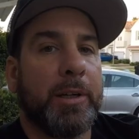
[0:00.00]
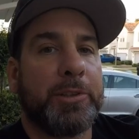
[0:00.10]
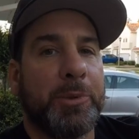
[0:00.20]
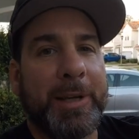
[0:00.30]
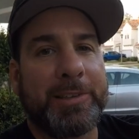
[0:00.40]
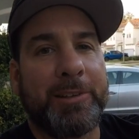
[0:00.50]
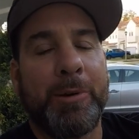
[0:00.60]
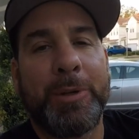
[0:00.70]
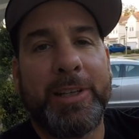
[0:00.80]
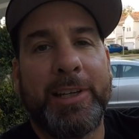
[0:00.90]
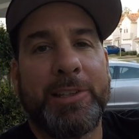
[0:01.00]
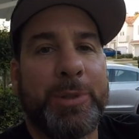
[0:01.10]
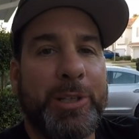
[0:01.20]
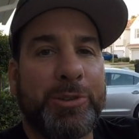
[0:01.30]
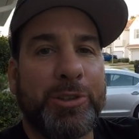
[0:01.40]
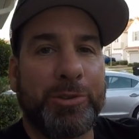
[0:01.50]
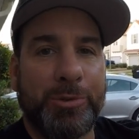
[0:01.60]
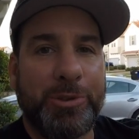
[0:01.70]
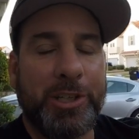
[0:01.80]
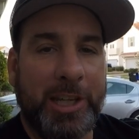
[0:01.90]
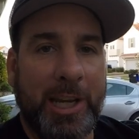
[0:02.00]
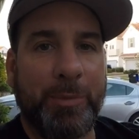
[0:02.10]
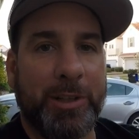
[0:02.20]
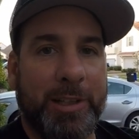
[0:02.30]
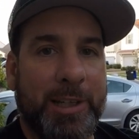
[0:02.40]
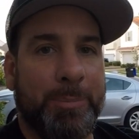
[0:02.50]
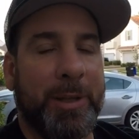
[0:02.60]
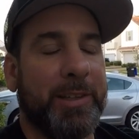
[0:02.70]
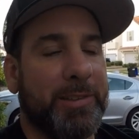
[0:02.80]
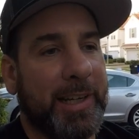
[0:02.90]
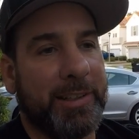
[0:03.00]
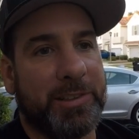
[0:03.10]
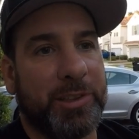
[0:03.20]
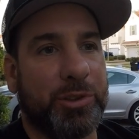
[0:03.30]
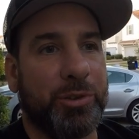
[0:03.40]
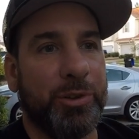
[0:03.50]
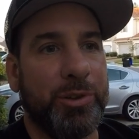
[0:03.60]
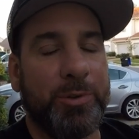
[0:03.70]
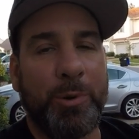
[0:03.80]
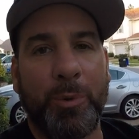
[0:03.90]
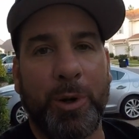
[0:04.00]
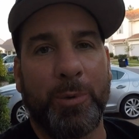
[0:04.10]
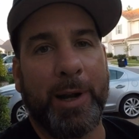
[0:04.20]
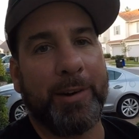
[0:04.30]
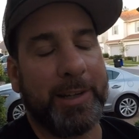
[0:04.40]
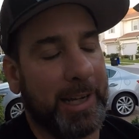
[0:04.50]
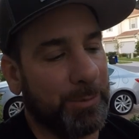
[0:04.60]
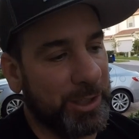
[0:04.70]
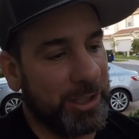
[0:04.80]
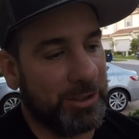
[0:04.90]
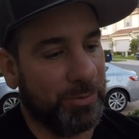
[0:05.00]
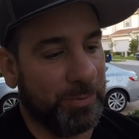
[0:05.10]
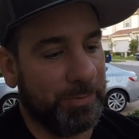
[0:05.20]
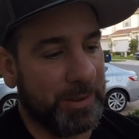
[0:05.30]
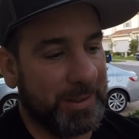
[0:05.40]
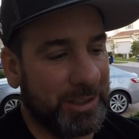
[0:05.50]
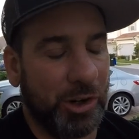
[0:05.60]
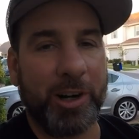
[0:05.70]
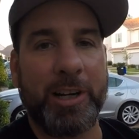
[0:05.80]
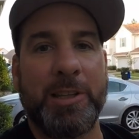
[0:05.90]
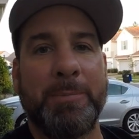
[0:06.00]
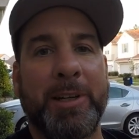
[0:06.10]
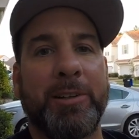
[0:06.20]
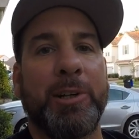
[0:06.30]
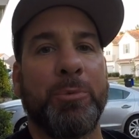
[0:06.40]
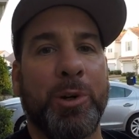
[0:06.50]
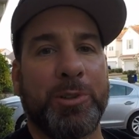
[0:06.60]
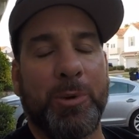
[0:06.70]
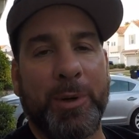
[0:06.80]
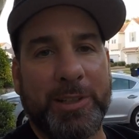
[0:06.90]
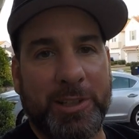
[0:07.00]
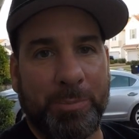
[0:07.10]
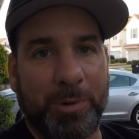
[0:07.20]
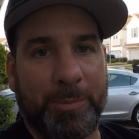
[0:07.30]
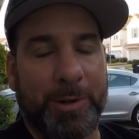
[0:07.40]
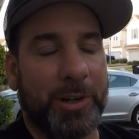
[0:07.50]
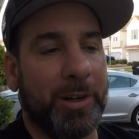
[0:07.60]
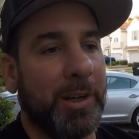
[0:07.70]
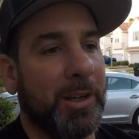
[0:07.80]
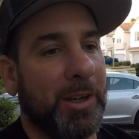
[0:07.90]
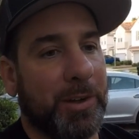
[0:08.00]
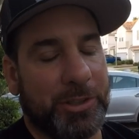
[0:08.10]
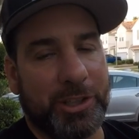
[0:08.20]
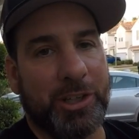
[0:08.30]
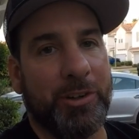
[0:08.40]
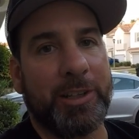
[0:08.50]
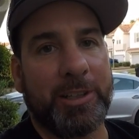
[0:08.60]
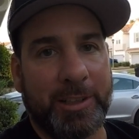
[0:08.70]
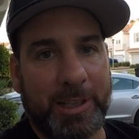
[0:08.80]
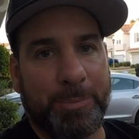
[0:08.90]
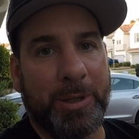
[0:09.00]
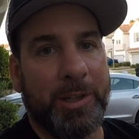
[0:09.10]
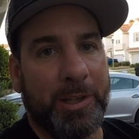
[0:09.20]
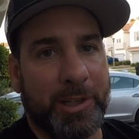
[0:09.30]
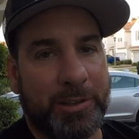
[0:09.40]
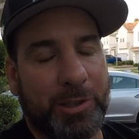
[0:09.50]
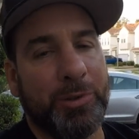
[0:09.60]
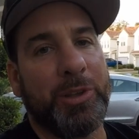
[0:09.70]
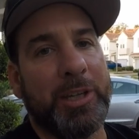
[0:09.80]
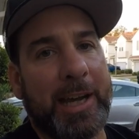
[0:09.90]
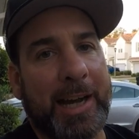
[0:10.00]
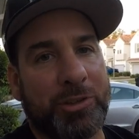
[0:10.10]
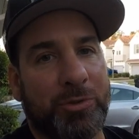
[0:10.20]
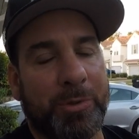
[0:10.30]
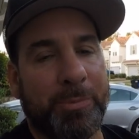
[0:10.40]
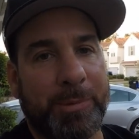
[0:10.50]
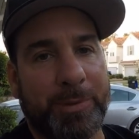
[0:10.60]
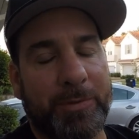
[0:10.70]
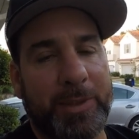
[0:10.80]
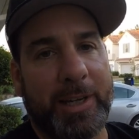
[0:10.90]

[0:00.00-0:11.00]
So basically what we did is we used the screws that came with the lip, these stainless steel screws, and we went around and we just started in the middle and worked our way to the perimeter of securing the lip to the actual bumper of the